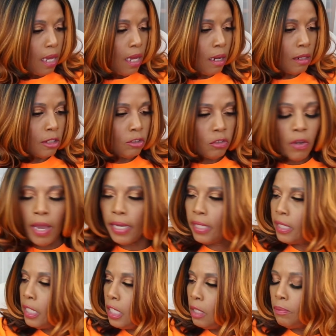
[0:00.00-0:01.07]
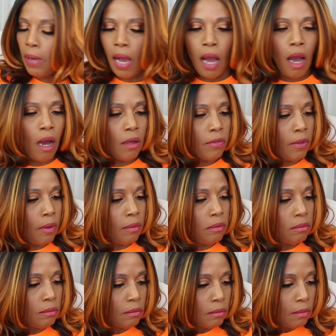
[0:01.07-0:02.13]
I'm going to try to keep all the
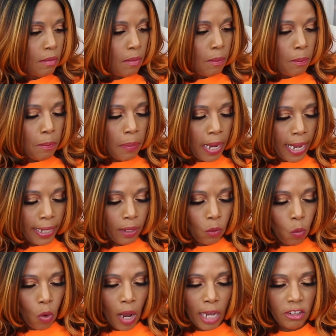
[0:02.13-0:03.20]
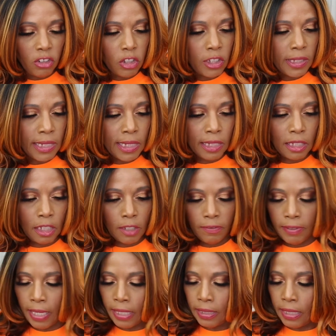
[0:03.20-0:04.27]
body washes and
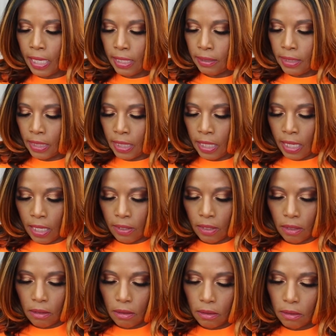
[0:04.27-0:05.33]
stuff like that together.